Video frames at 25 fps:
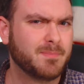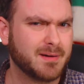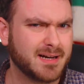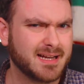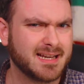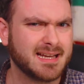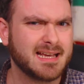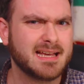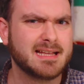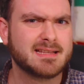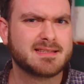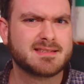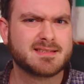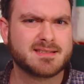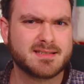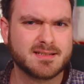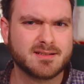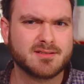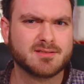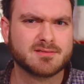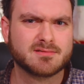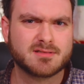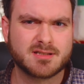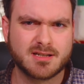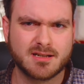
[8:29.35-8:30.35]
But it
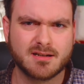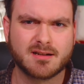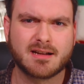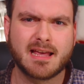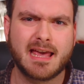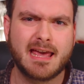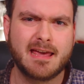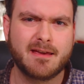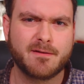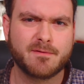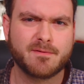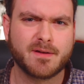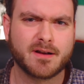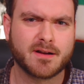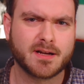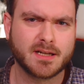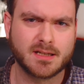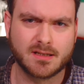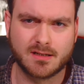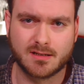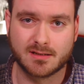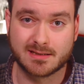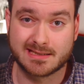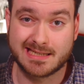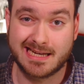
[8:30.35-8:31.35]
still took a very
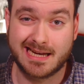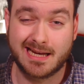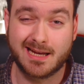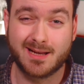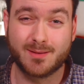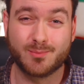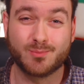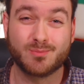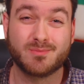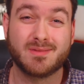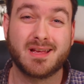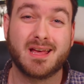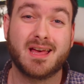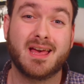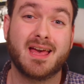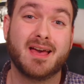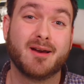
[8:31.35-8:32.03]
long time.